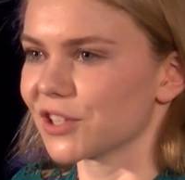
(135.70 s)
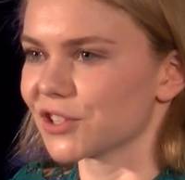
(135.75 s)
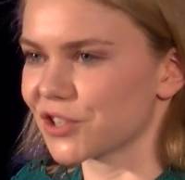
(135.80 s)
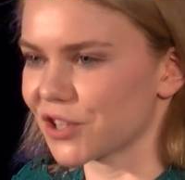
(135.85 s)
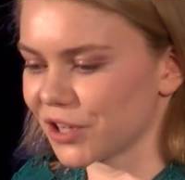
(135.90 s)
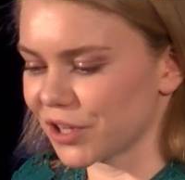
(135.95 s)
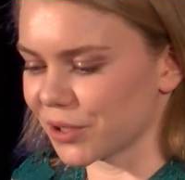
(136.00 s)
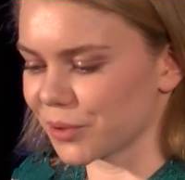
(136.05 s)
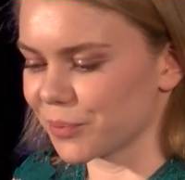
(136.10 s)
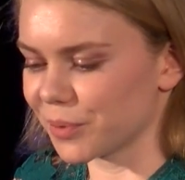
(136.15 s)

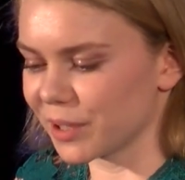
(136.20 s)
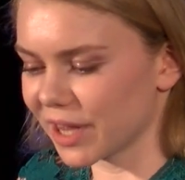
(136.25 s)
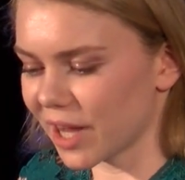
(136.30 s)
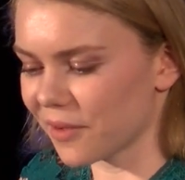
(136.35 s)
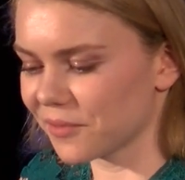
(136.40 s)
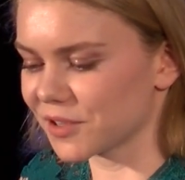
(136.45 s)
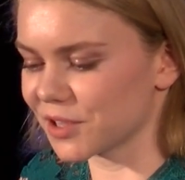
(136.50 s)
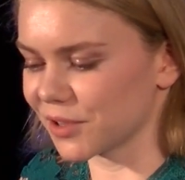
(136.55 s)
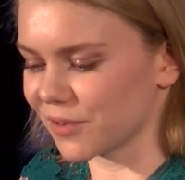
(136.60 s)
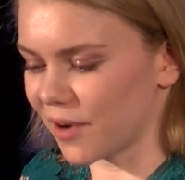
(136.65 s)
Sure, we
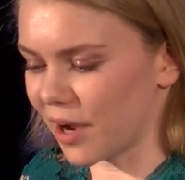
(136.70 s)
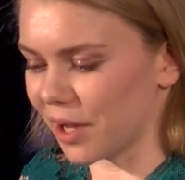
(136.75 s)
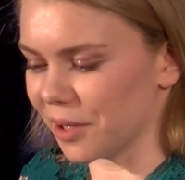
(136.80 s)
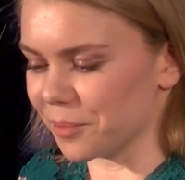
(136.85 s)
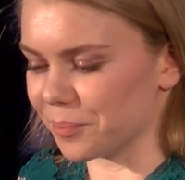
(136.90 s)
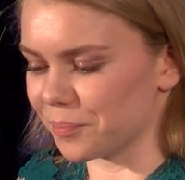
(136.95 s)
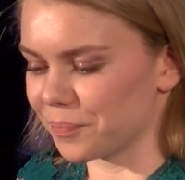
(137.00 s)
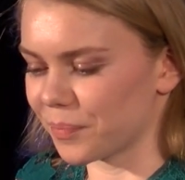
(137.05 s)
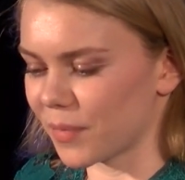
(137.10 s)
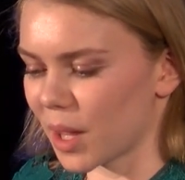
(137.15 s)
love to
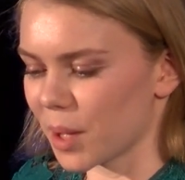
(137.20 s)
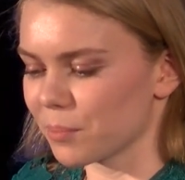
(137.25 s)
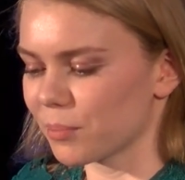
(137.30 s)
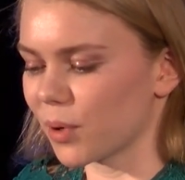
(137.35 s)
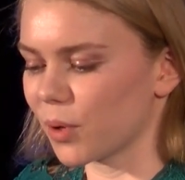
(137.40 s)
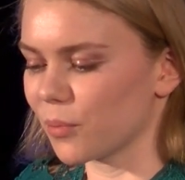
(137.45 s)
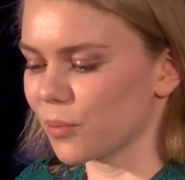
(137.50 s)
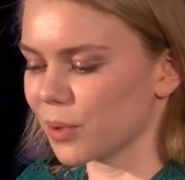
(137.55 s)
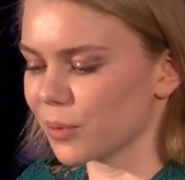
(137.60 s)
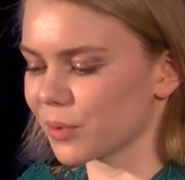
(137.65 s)
run,
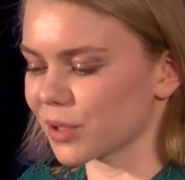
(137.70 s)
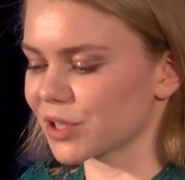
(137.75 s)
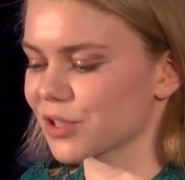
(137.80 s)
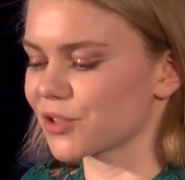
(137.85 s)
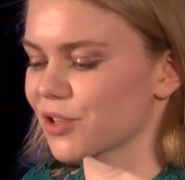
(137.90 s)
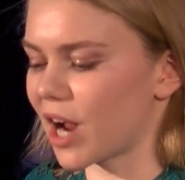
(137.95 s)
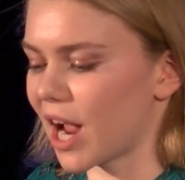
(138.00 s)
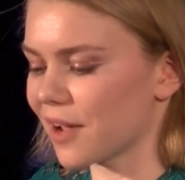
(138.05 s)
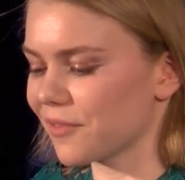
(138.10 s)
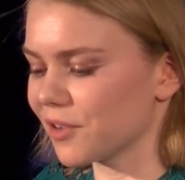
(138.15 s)
but we were
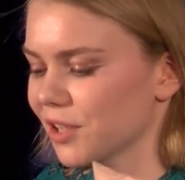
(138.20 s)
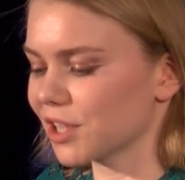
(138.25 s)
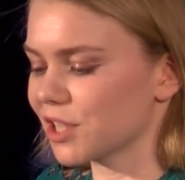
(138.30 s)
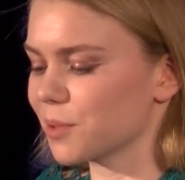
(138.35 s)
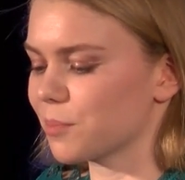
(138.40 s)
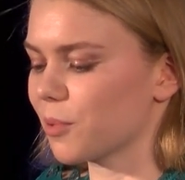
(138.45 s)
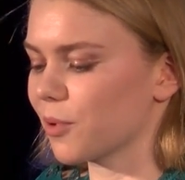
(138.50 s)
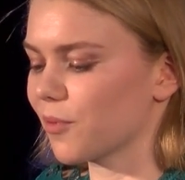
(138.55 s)
striving to